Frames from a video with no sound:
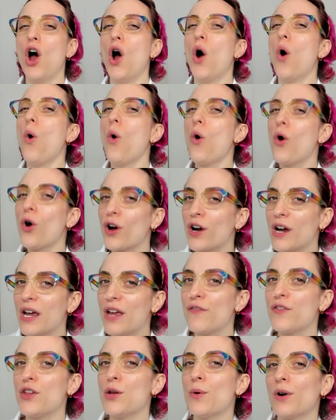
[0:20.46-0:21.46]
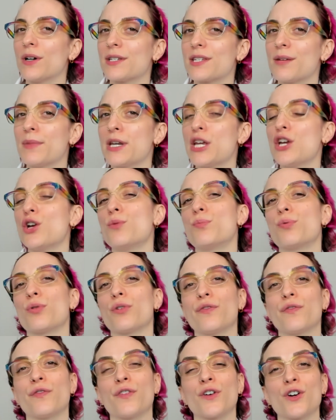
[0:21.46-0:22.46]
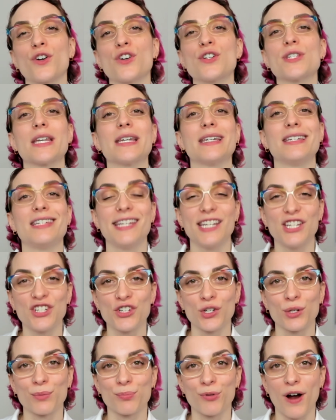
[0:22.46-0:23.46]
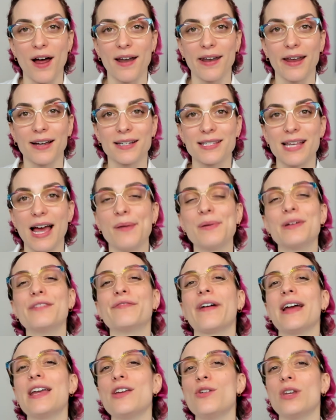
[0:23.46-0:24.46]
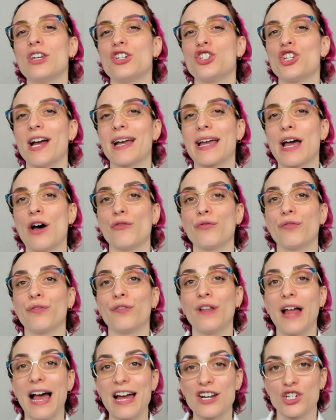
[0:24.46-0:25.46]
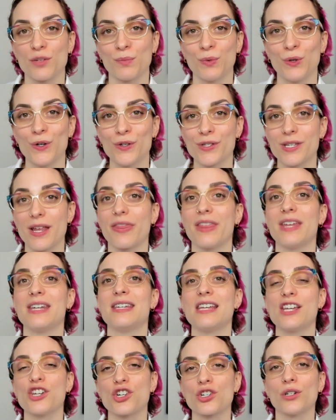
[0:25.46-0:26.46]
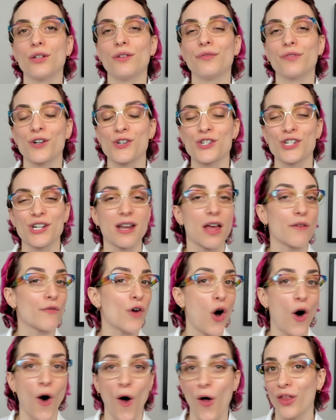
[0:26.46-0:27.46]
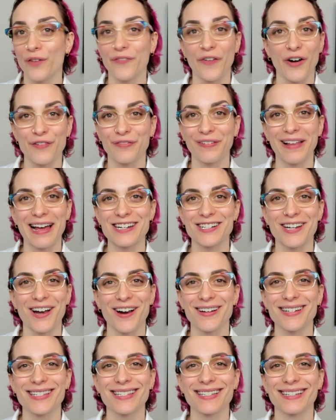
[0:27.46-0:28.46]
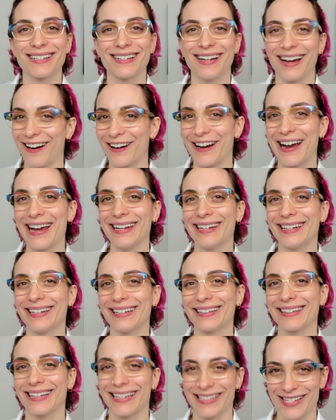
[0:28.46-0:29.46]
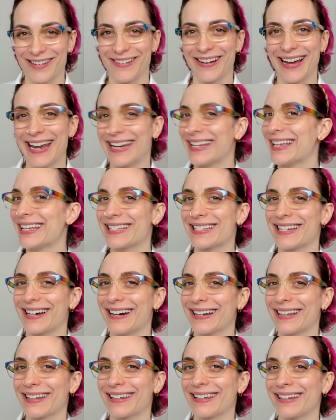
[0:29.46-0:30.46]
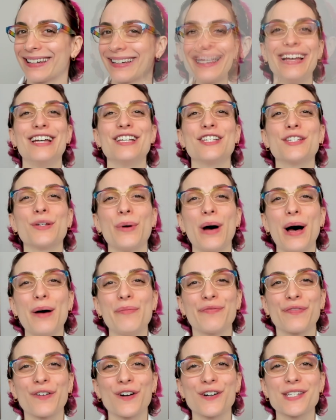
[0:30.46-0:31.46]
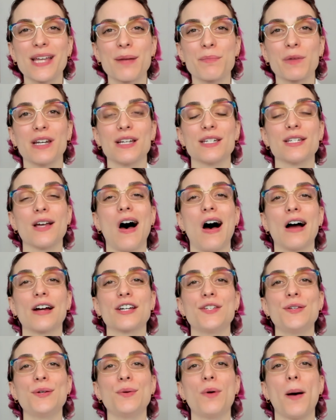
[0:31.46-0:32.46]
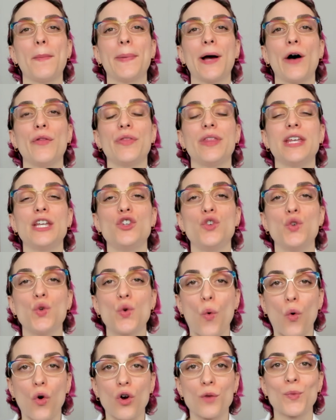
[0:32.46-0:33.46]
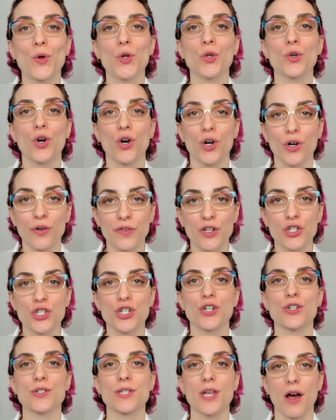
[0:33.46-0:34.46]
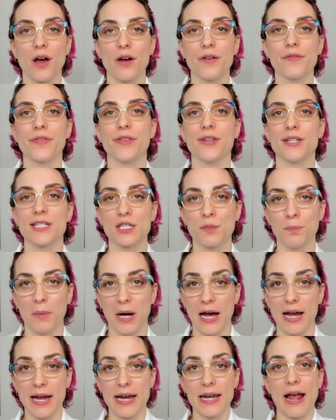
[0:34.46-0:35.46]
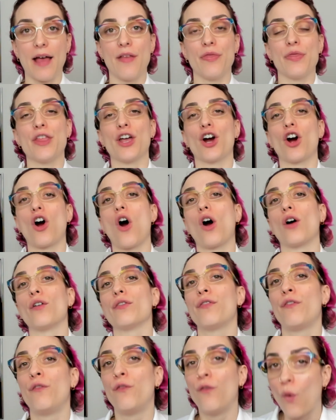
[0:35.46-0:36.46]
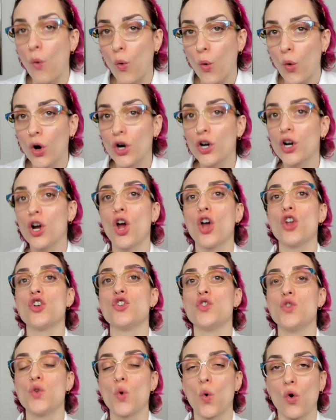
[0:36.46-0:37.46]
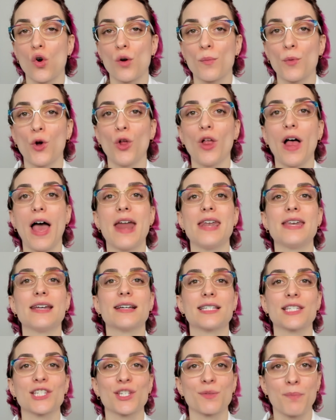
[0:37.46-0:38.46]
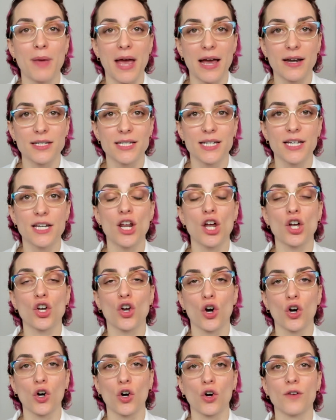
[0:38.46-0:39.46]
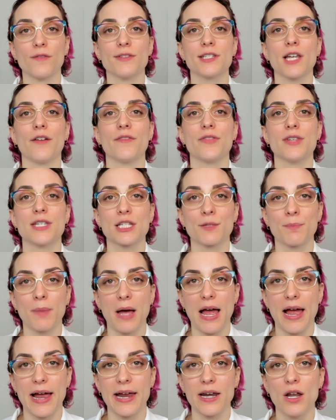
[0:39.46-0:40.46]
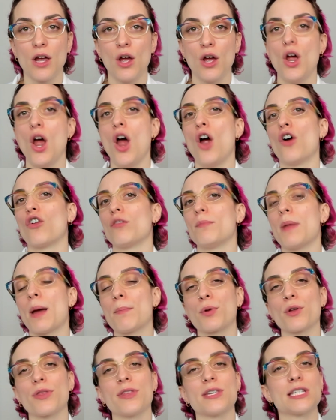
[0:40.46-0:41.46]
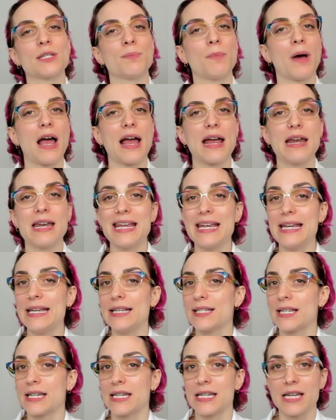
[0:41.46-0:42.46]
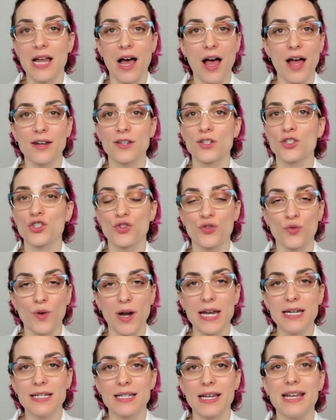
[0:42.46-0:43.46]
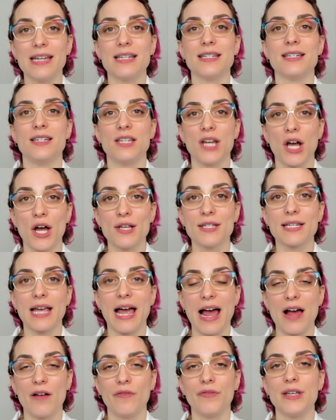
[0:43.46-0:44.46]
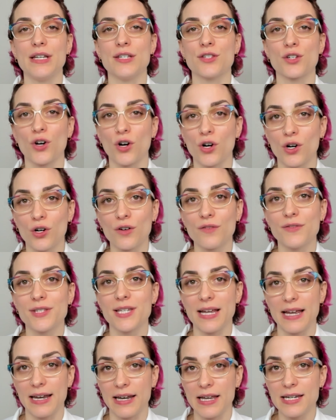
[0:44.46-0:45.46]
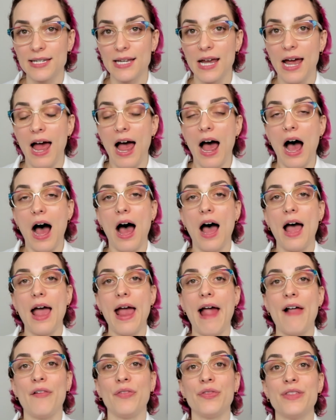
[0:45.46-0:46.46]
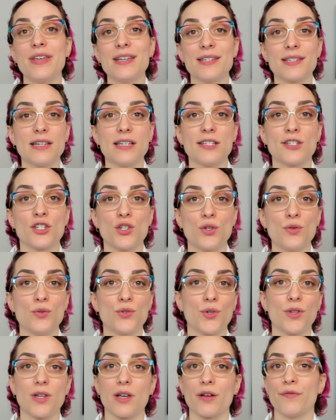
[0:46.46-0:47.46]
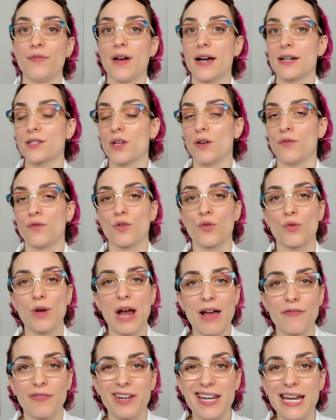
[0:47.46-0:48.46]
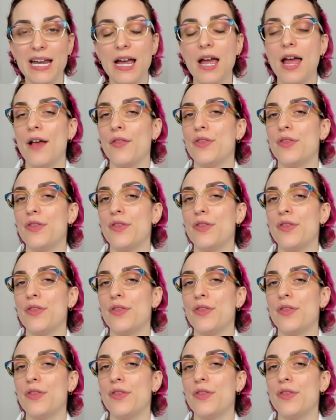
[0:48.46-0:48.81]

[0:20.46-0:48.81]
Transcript: Or if you are somebody who prefers digital products, I would invite you to check out Flashables, the digital version of all of our flashcards. All right. Let's go ahead and get started. So up first, I'm going to talk to you about the normal curvatures of the spine. And there are four normal and expected curves of the spine. Remember, the spine is not straight. It does have these curves in it. And this is due to the effects of gravity.